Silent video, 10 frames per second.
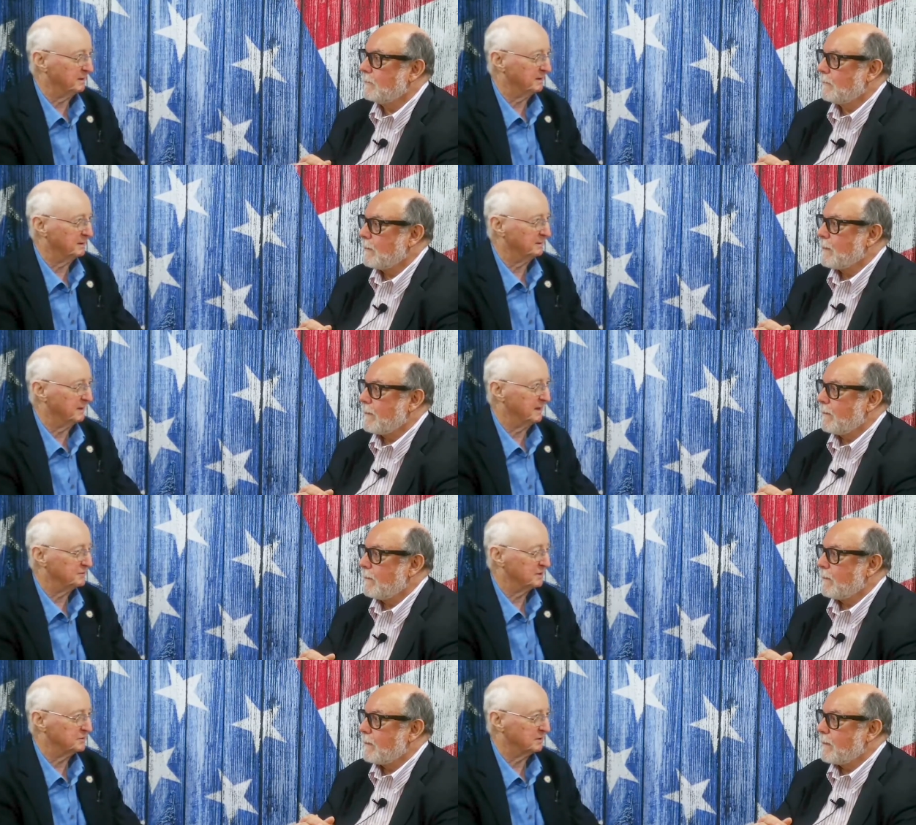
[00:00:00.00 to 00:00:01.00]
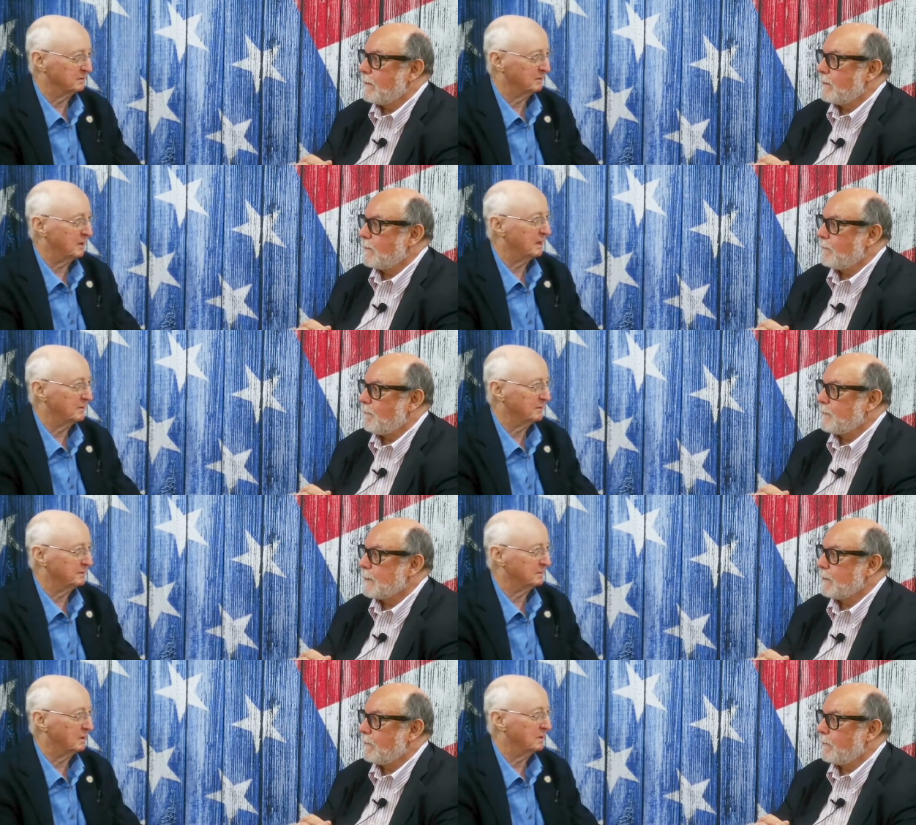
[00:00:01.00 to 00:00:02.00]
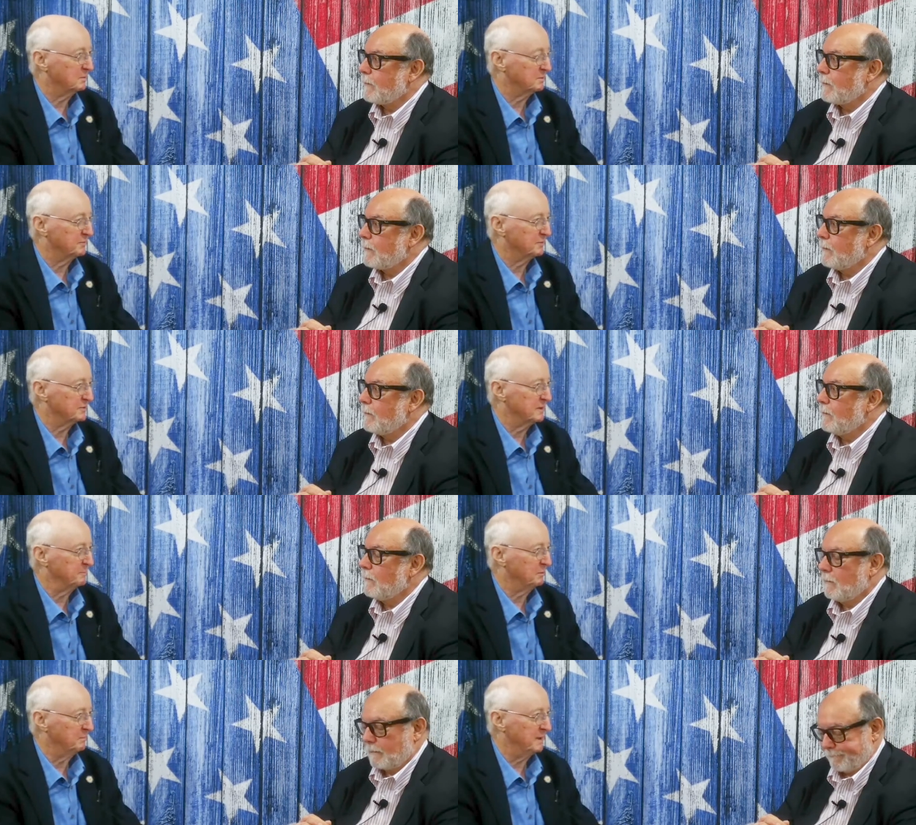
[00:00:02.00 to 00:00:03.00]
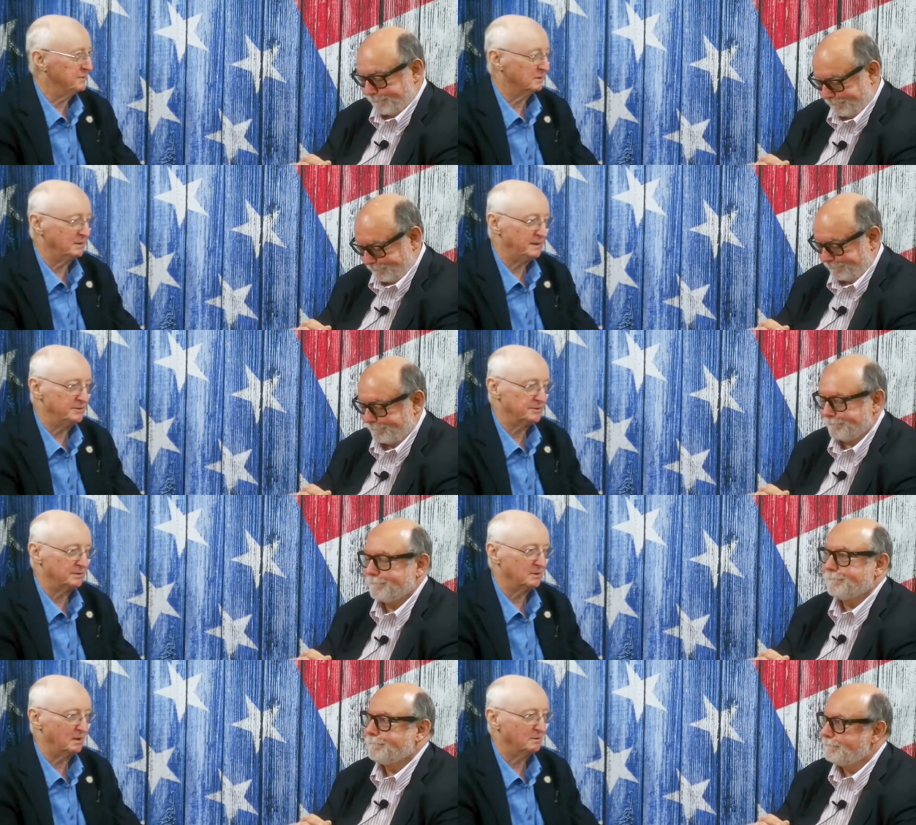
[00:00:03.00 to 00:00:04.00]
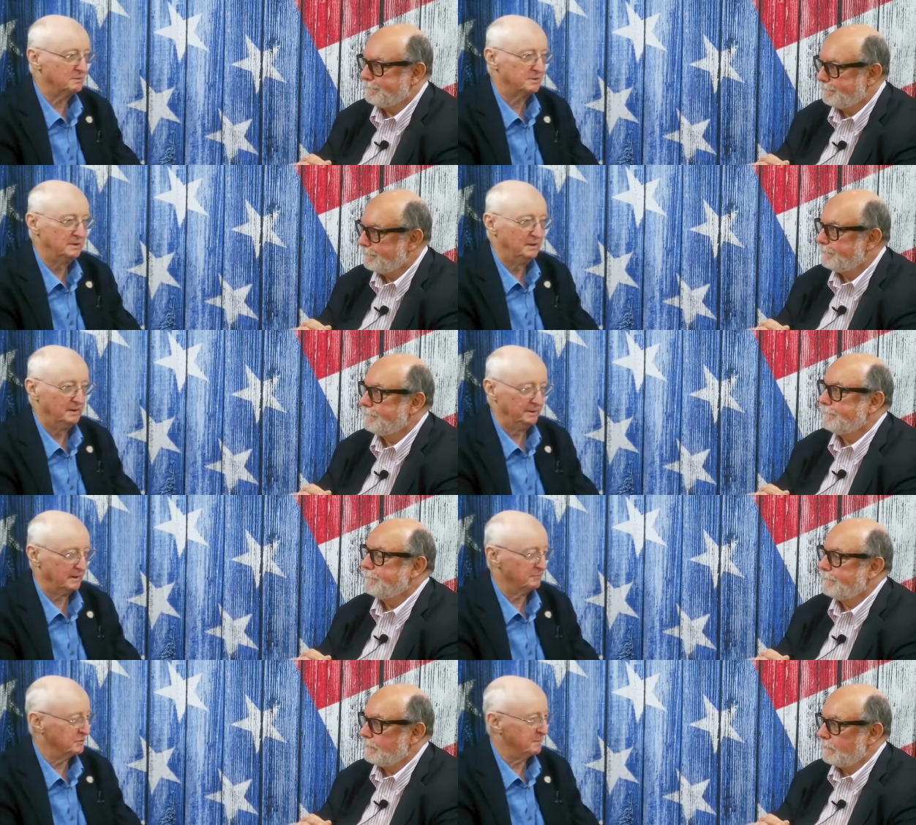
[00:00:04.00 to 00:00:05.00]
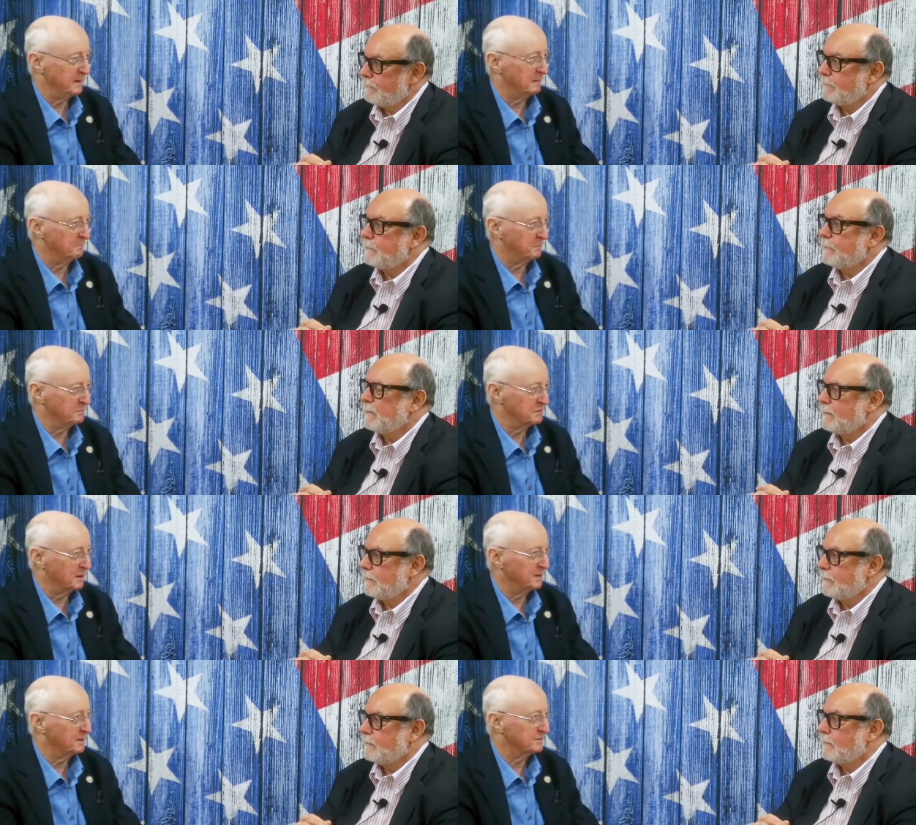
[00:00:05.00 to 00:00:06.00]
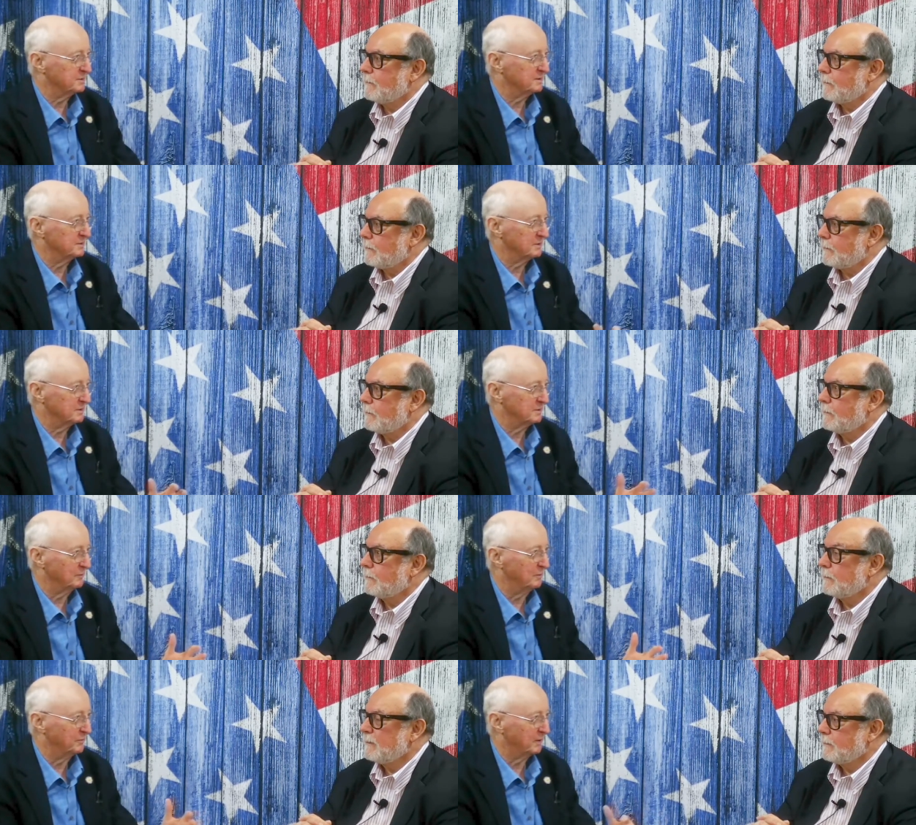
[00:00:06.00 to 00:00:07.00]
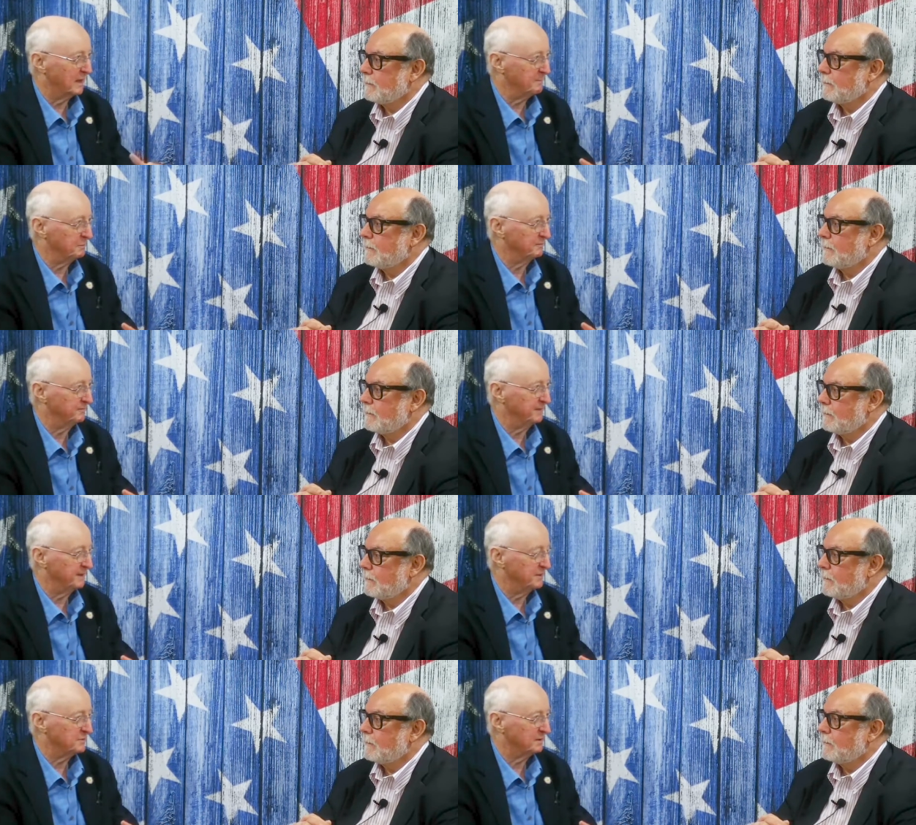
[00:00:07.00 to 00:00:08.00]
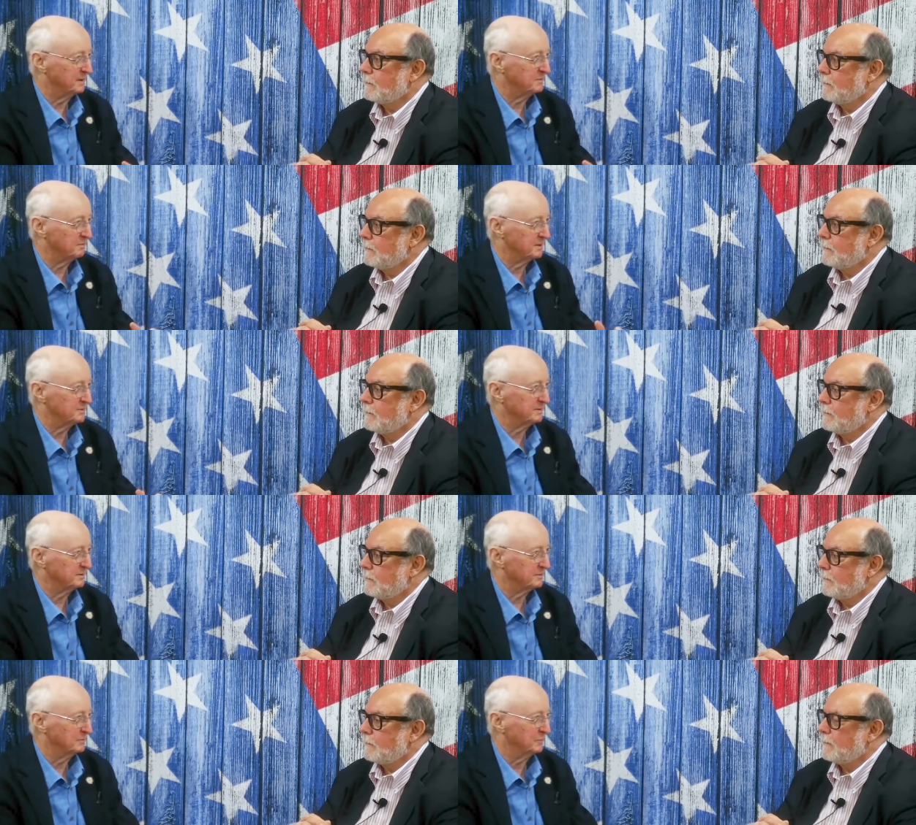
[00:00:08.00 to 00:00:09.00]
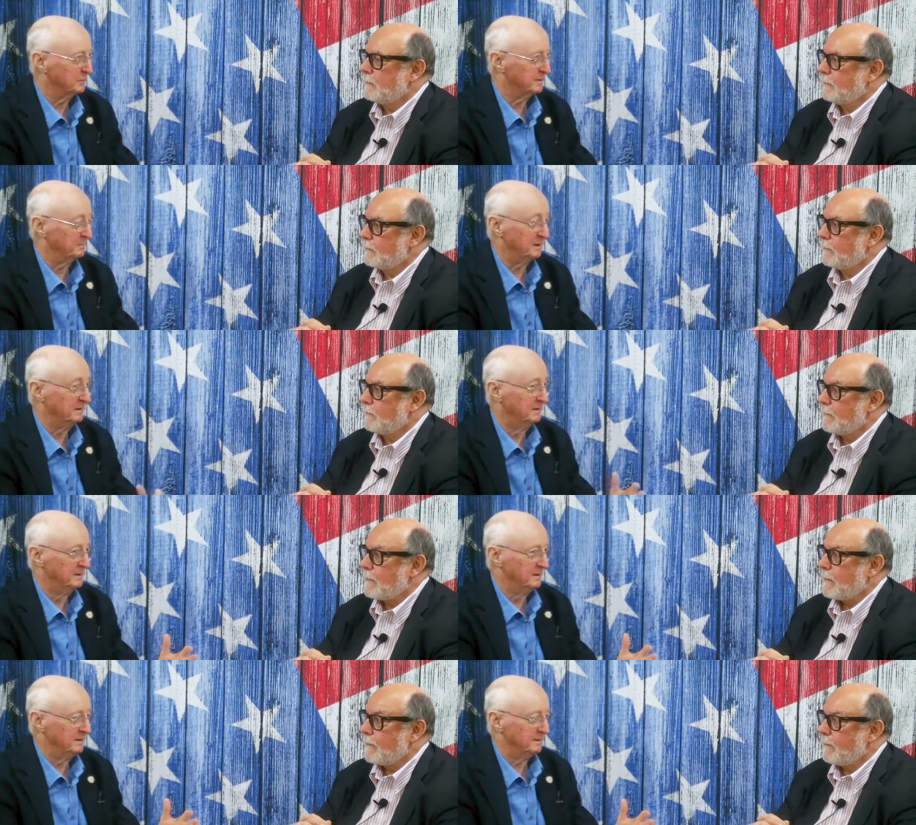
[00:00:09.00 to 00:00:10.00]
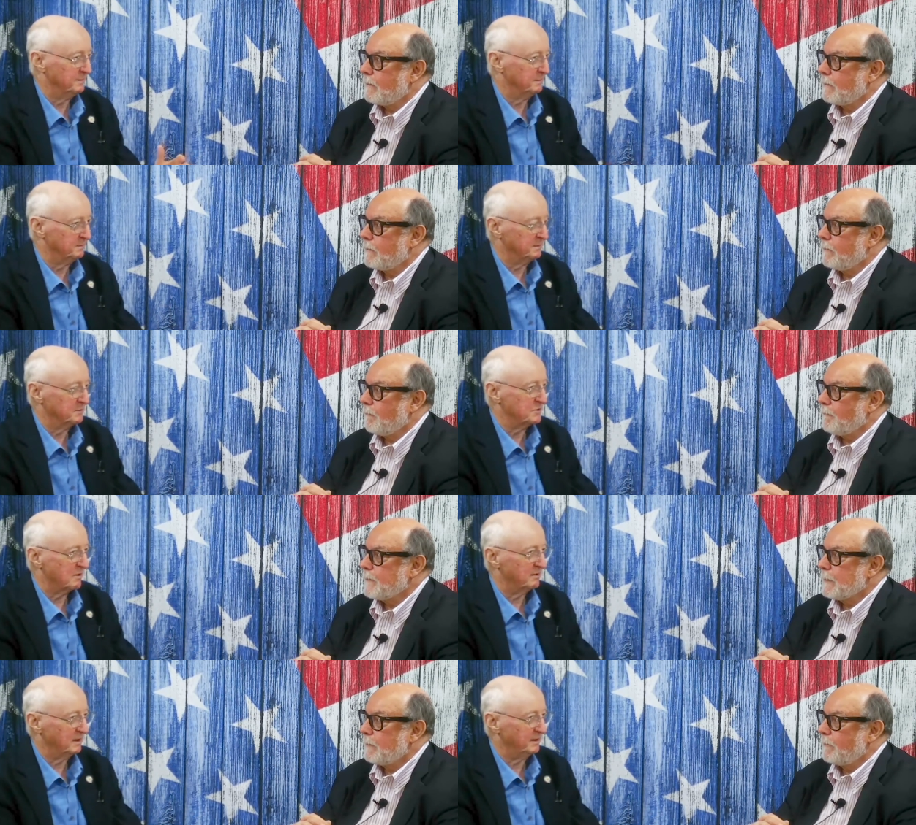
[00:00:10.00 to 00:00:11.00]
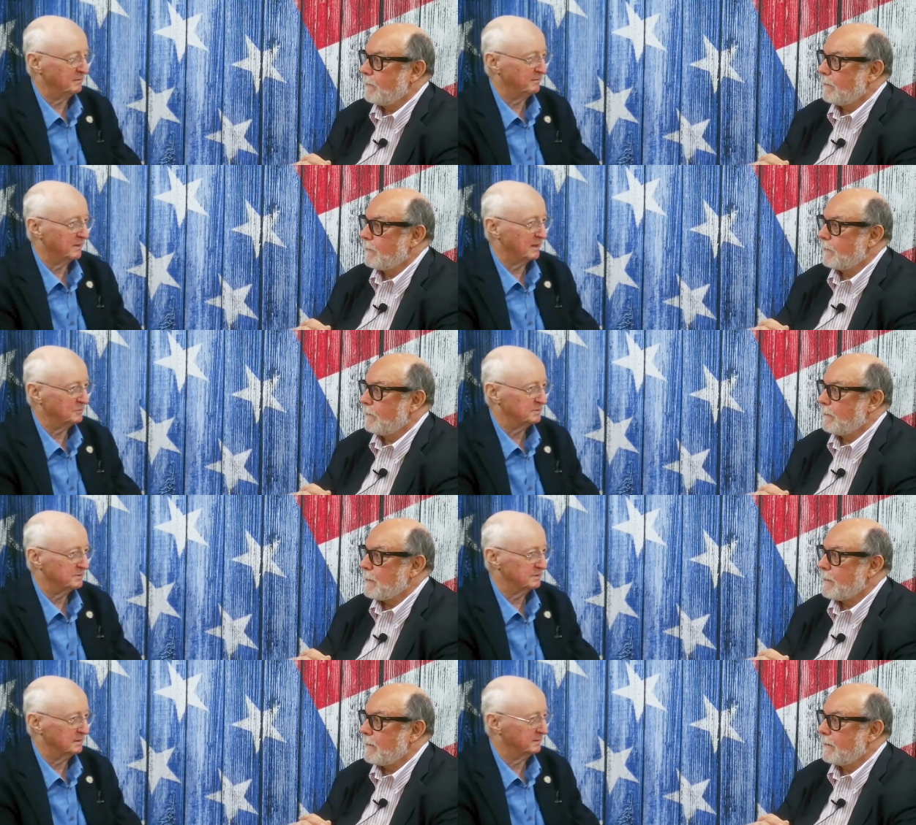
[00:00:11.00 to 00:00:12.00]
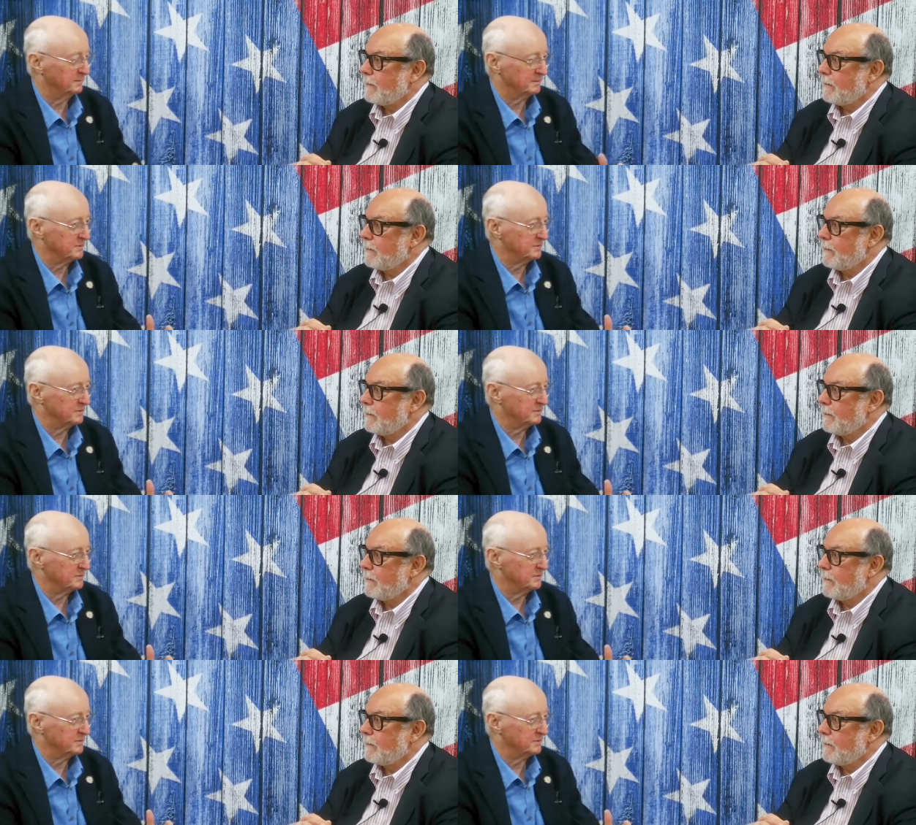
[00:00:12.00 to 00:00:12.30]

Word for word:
Speaker 1: they, they have such a lock on Congress, for example, major leaders in Congress never speak out about China because there's mm-hmm. such an overlap of financial interests and so forth. I mean, the, the majority leader of the House, uh, the